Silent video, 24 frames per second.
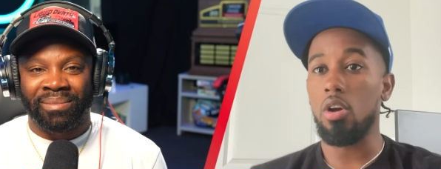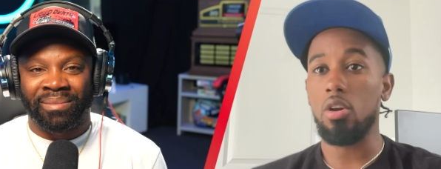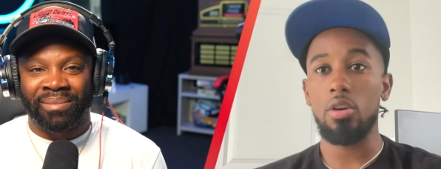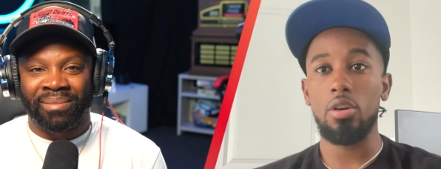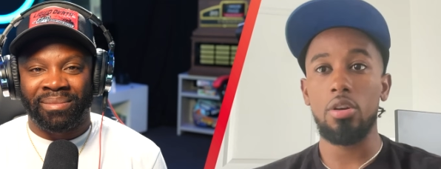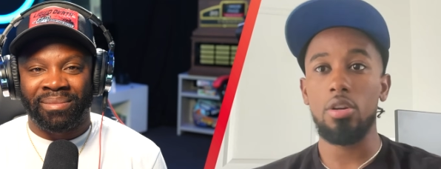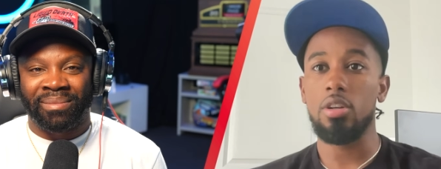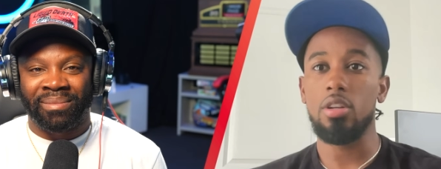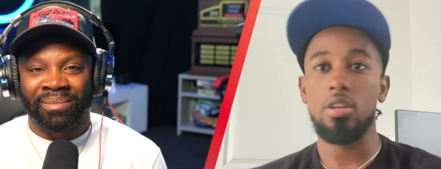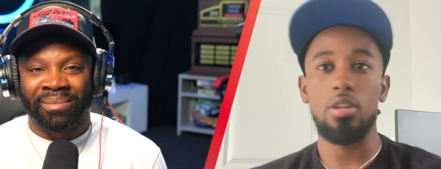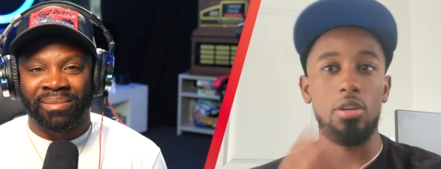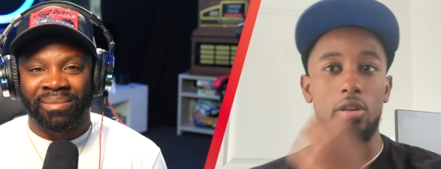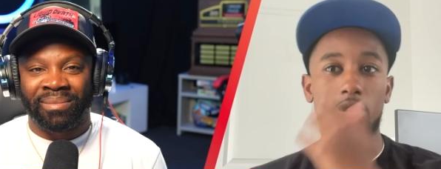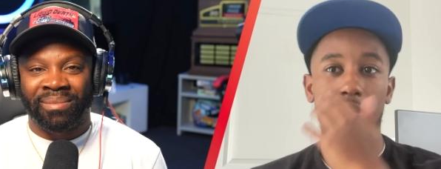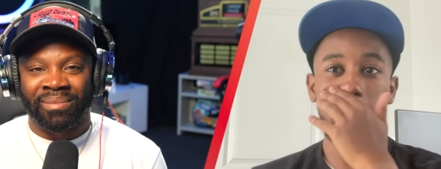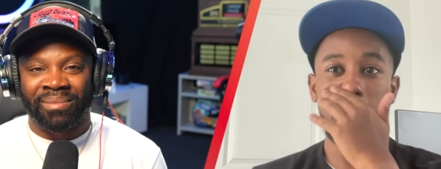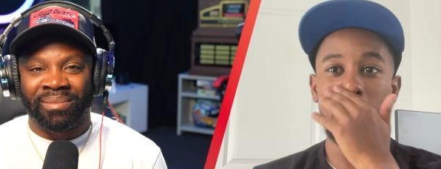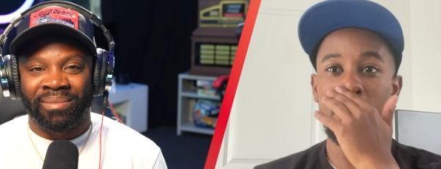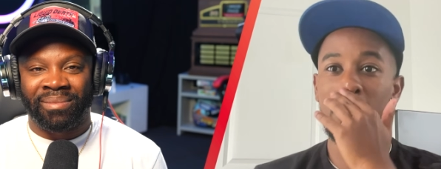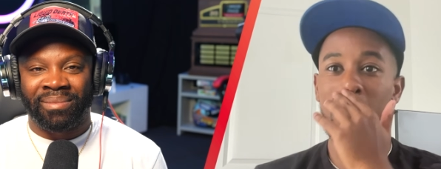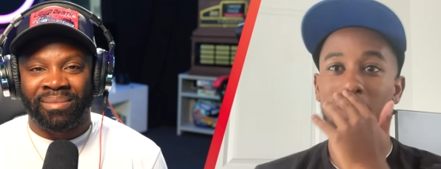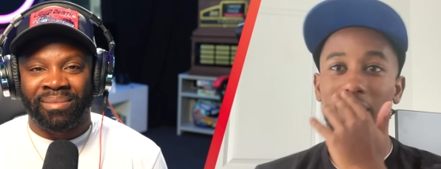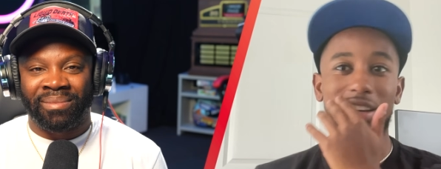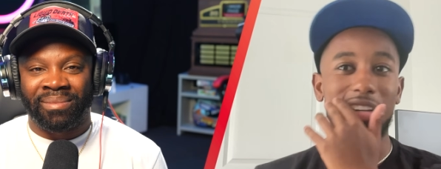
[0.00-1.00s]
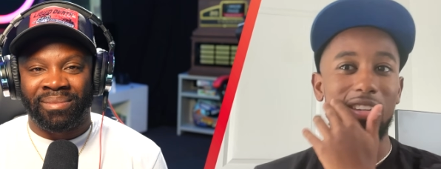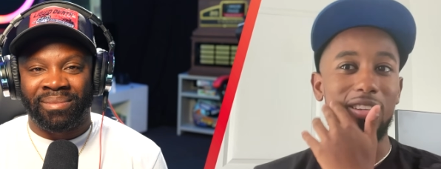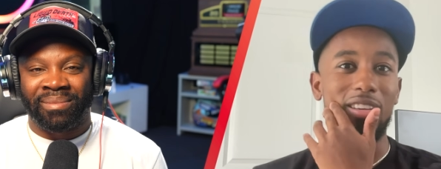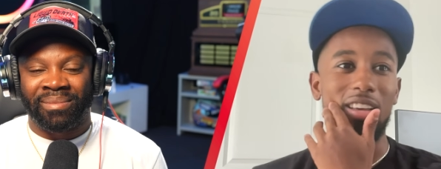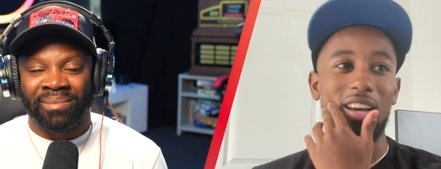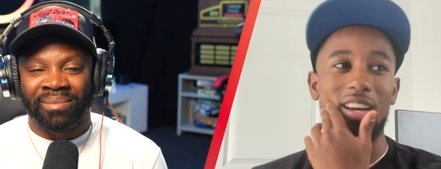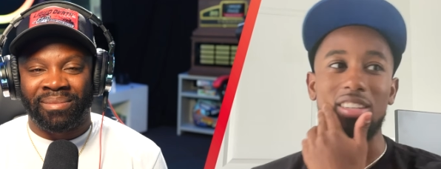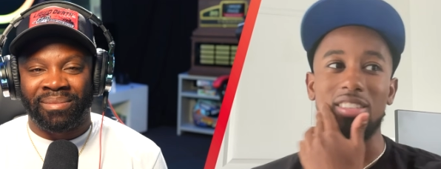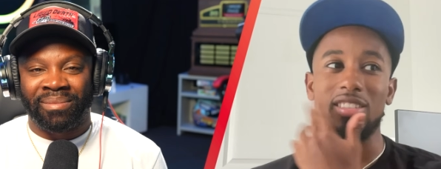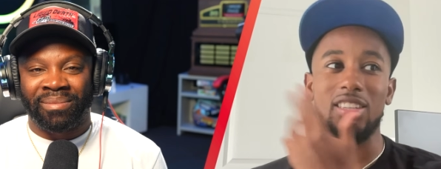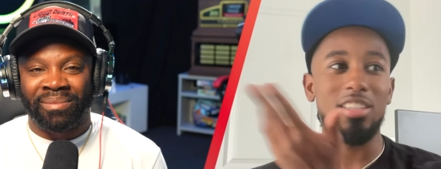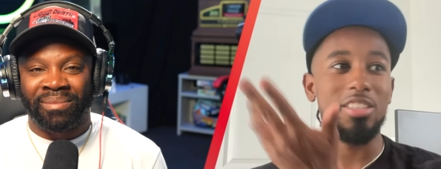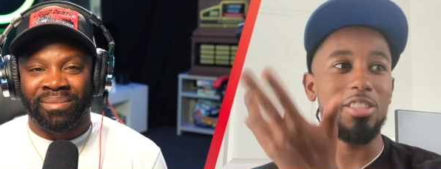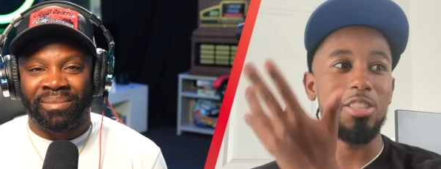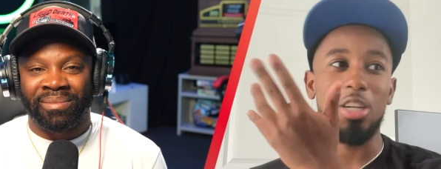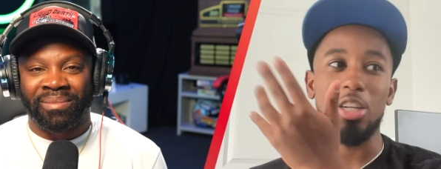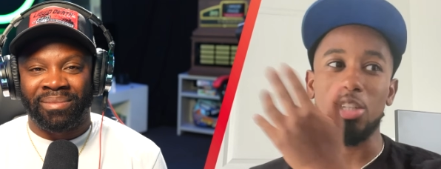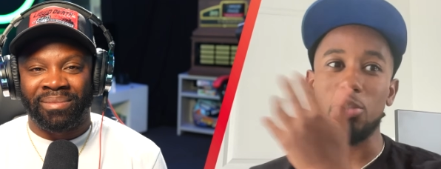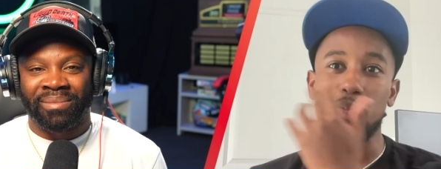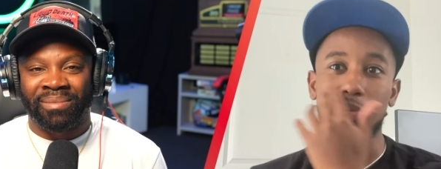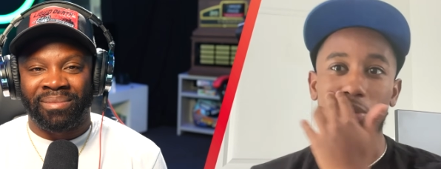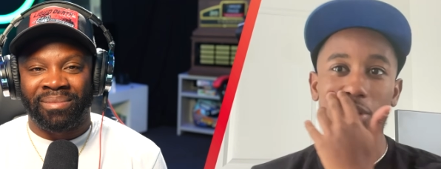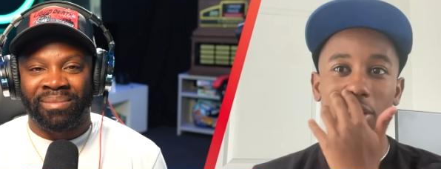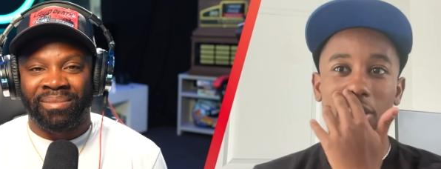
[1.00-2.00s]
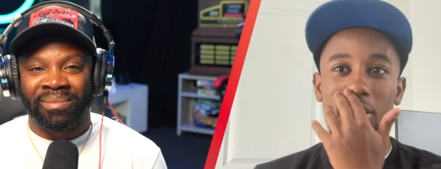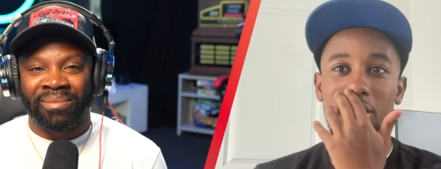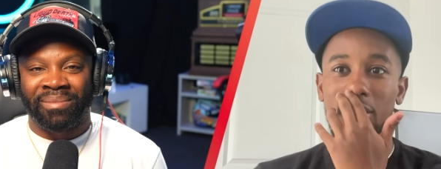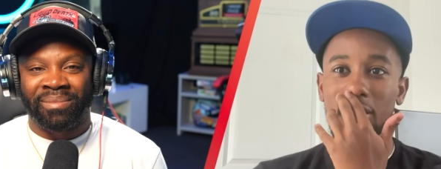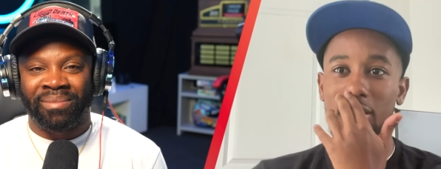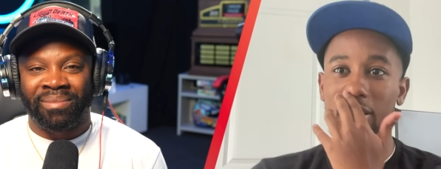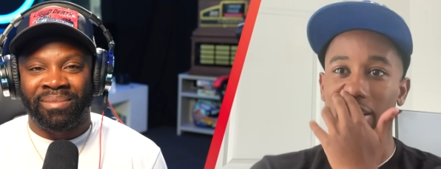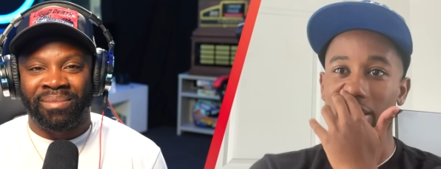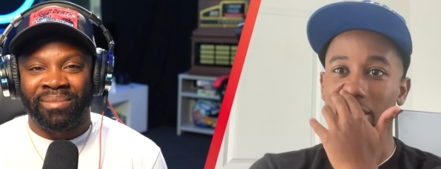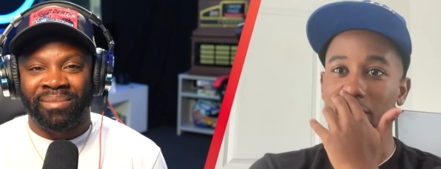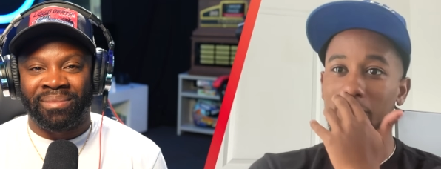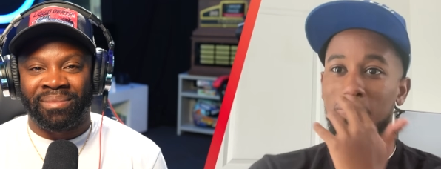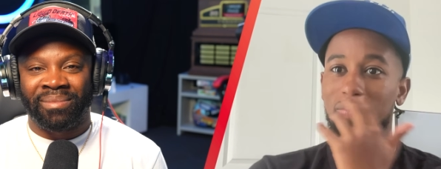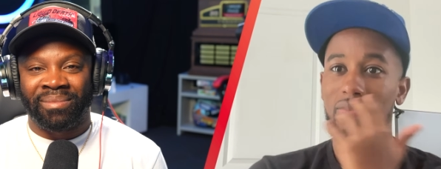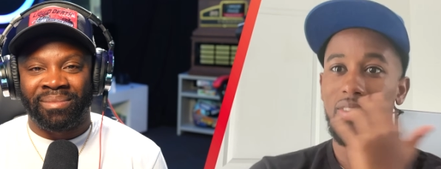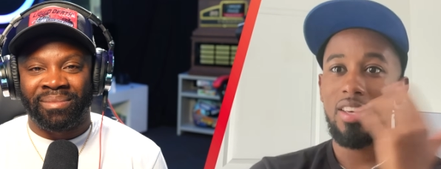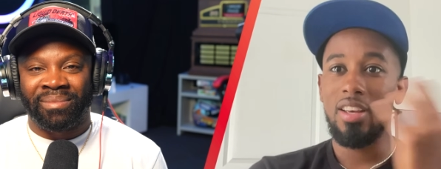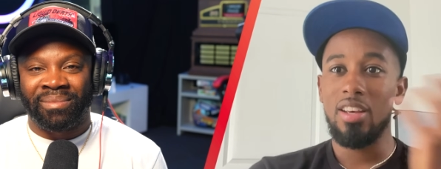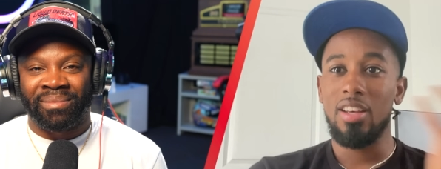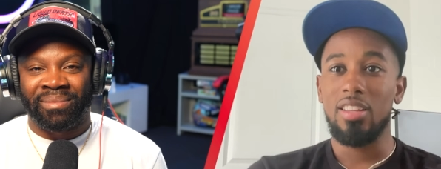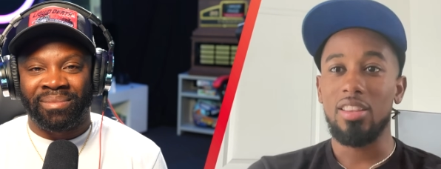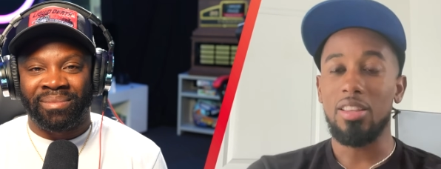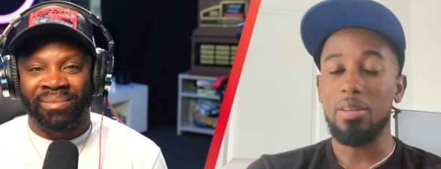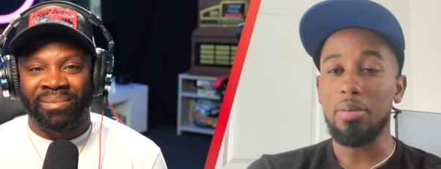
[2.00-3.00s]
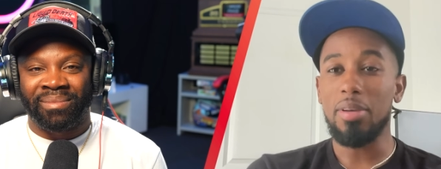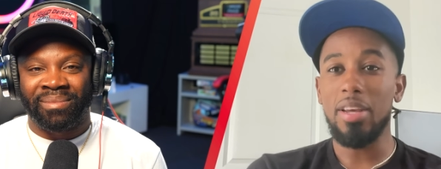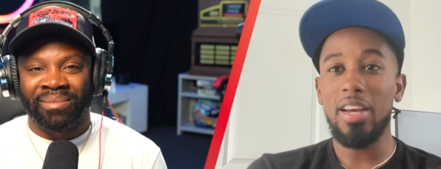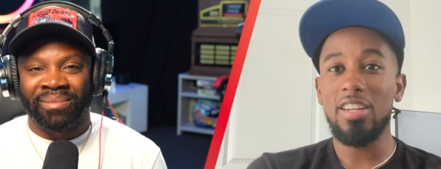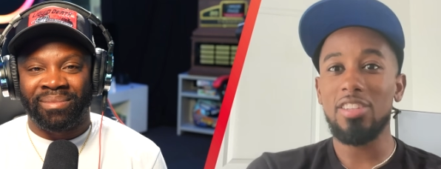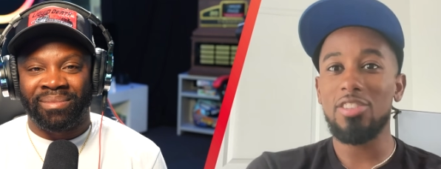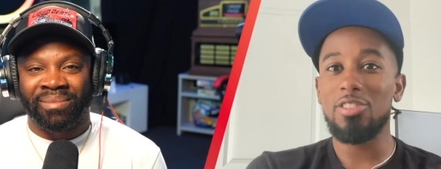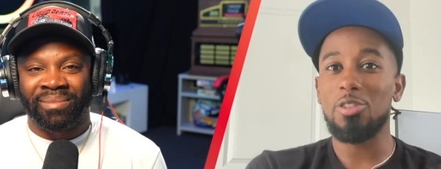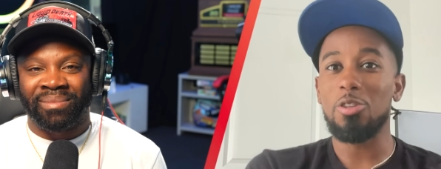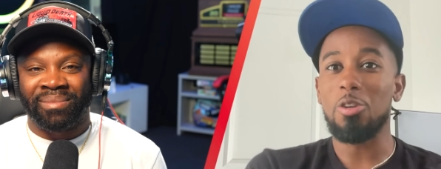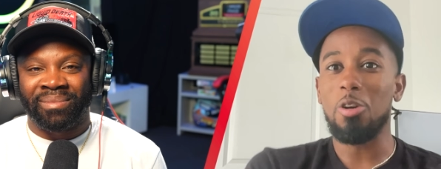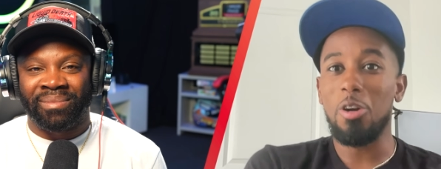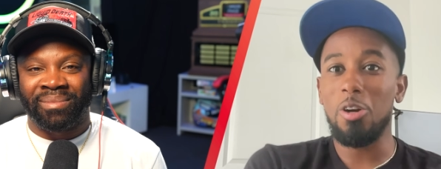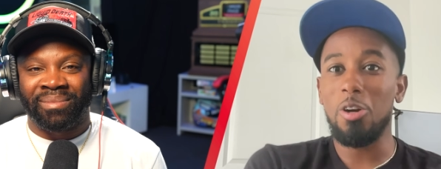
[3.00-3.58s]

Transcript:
Speaker 1: all good. You know, like guys like Josh Balicki, like them cats are